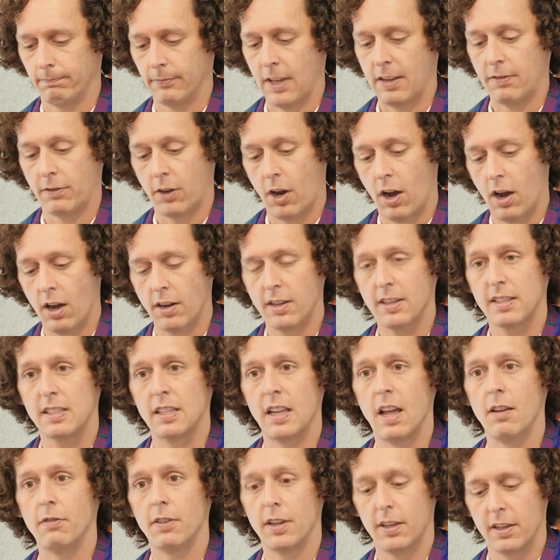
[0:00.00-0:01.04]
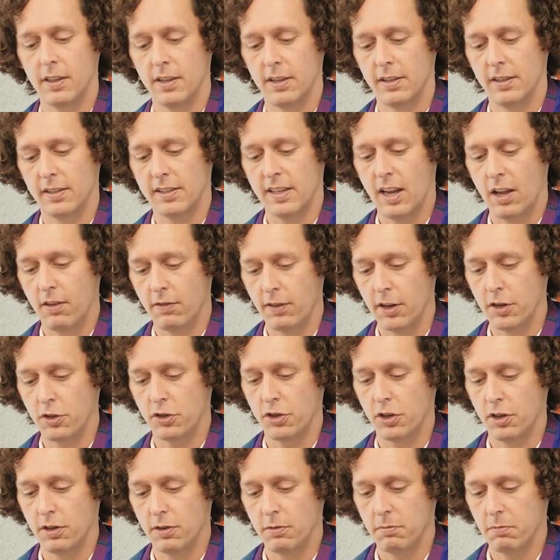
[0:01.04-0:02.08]
If God is loving, then
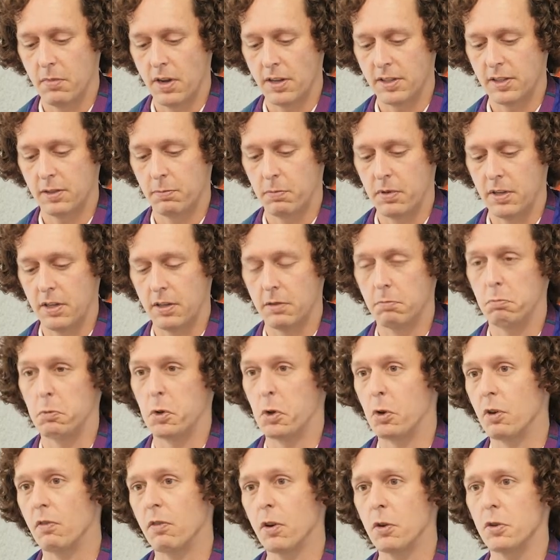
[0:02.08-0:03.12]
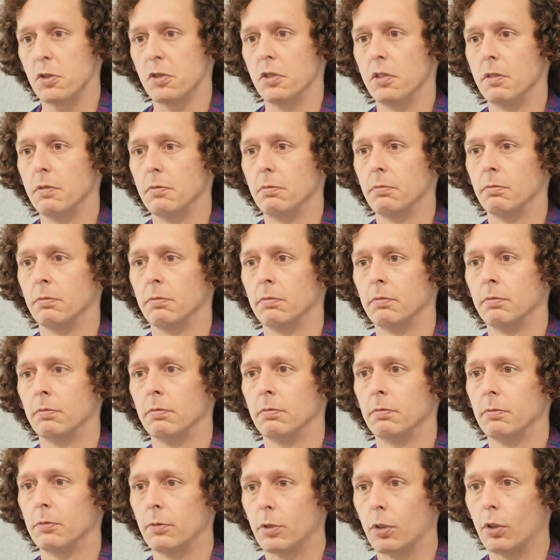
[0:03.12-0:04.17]
salvation must be universal
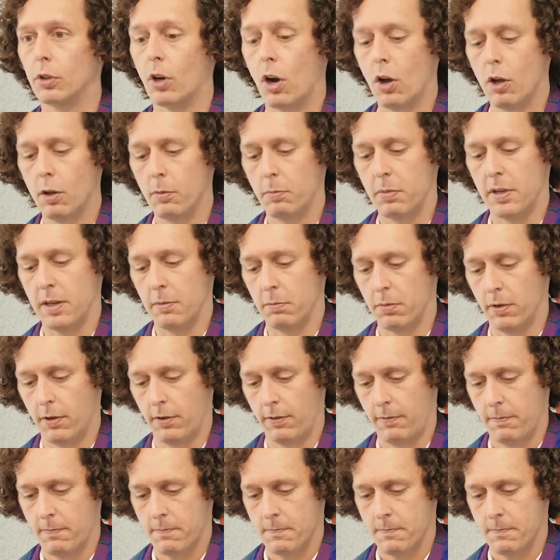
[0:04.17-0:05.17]
for all people.